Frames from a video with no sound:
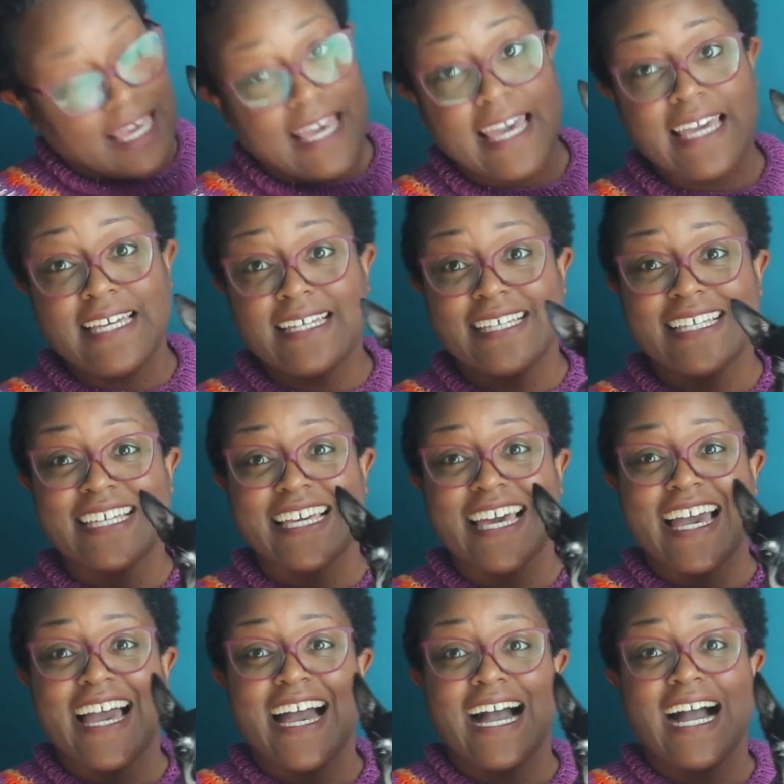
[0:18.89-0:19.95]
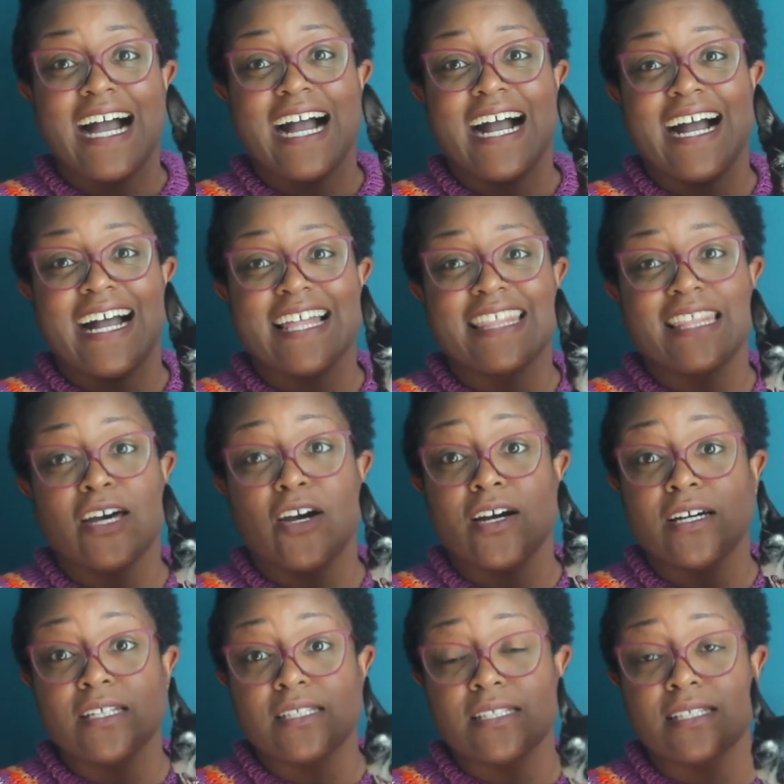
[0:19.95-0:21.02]
Hey. I
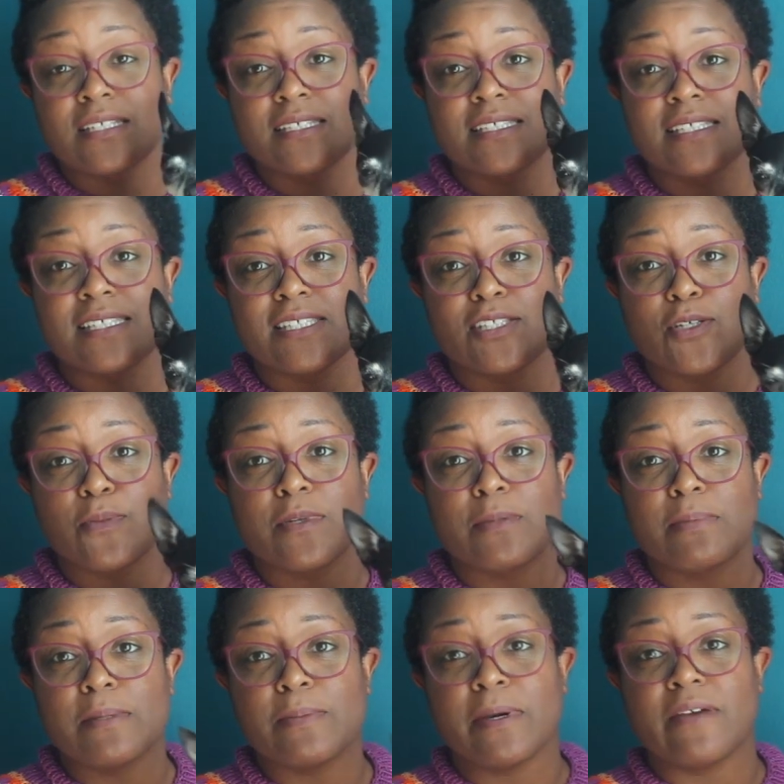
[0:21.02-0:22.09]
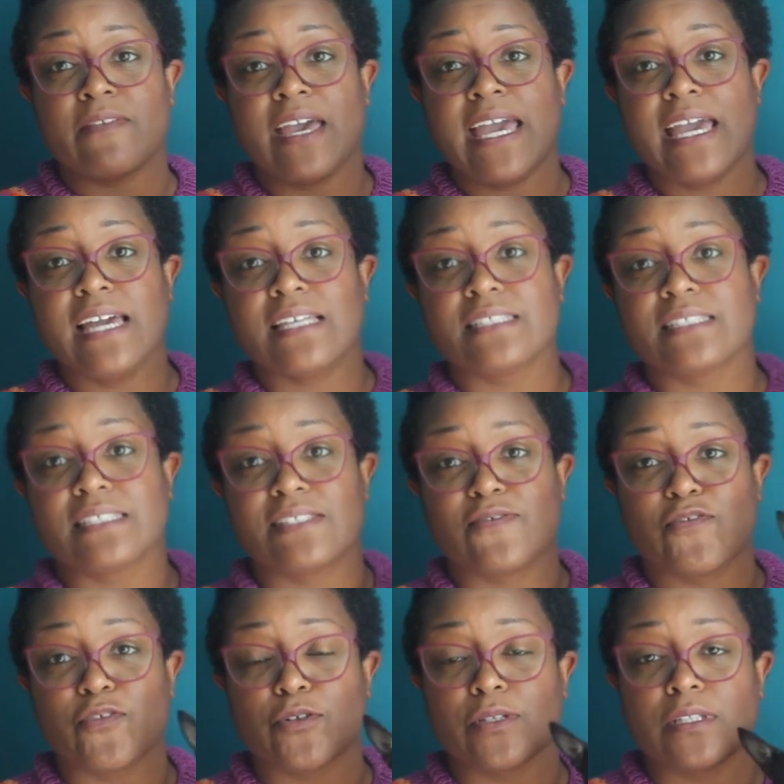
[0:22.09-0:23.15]
thought, since so many people have asked
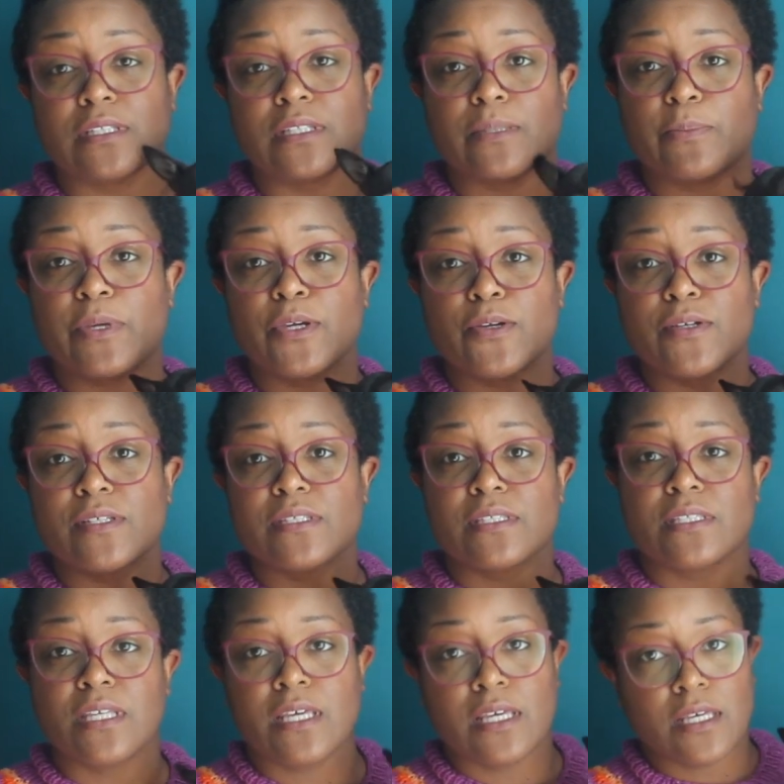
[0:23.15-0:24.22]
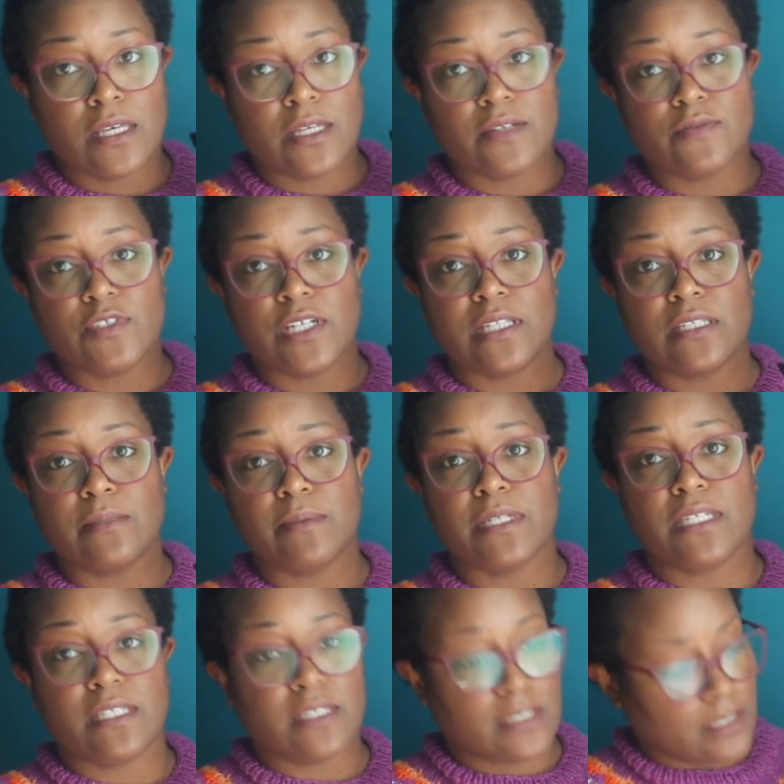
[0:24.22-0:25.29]
for a little appearance of
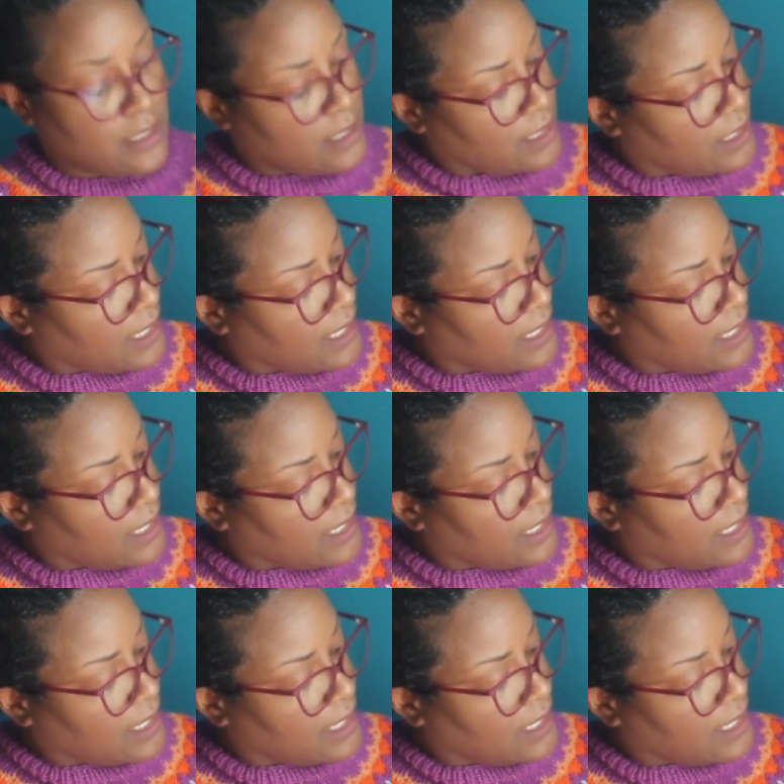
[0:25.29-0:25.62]
Jellybean,